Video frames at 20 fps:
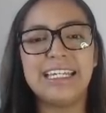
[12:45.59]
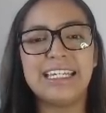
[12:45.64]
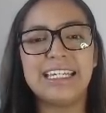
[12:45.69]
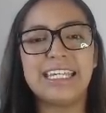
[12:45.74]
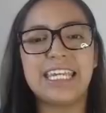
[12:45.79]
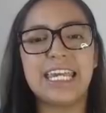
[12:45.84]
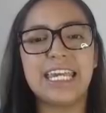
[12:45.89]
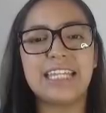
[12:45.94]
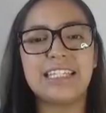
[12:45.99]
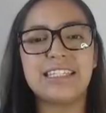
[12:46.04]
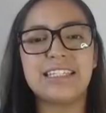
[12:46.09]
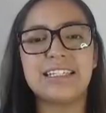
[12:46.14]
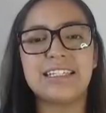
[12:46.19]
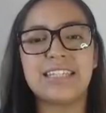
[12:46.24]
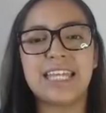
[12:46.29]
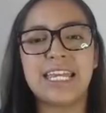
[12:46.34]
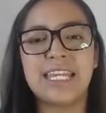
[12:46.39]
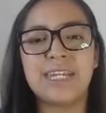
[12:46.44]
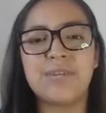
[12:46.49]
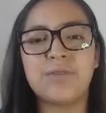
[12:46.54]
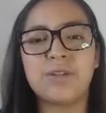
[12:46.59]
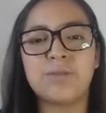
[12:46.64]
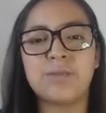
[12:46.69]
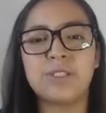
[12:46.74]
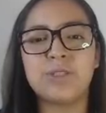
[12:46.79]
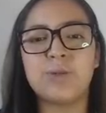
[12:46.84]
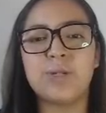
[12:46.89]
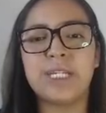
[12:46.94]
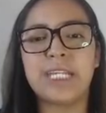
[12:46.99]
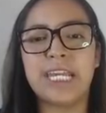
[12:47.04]
Kansas anywhere
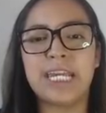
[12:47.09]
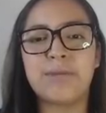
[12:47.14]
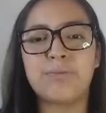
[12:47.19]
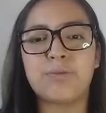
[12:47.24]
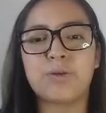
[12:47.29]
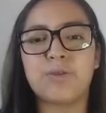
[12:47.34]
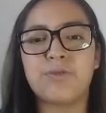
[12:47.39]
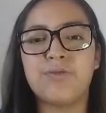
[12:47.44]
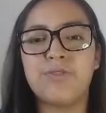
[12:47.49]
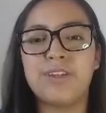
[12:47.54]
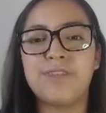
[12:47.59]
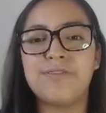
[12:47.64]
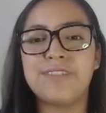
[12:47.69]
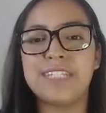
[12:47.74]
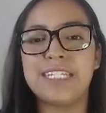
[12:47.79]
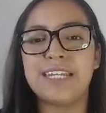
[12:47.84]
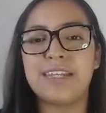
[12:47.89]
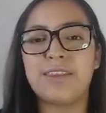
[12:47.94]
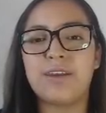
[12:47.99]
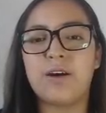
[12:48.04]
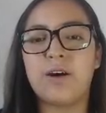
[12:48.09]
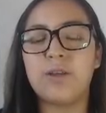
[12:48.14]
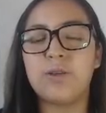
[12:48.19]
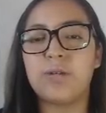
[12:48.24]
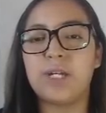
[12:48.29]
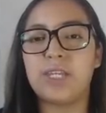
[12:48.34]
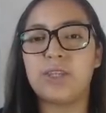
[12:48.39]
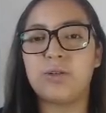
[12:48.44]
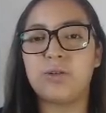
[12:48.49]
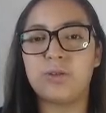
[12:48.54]
between April 15th all the
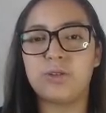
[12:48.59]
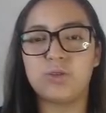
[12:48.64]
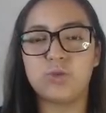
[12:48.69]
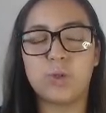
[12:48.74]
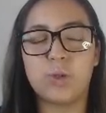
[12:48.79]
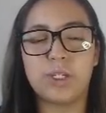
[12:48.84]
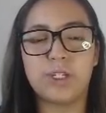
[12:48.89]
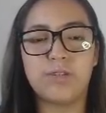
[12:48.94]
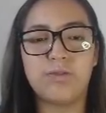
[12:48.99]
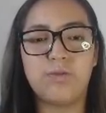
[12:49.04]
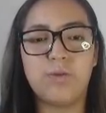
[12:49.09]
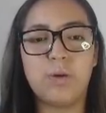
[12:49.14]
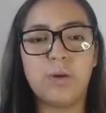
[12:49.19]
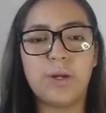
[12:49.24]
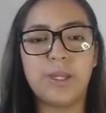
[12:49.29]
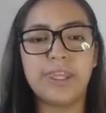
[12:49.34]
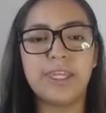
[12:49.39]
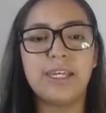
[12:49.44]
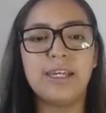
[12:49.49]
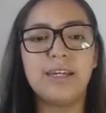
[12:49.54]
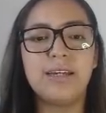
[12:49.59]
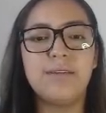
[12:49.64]
way through the 24th,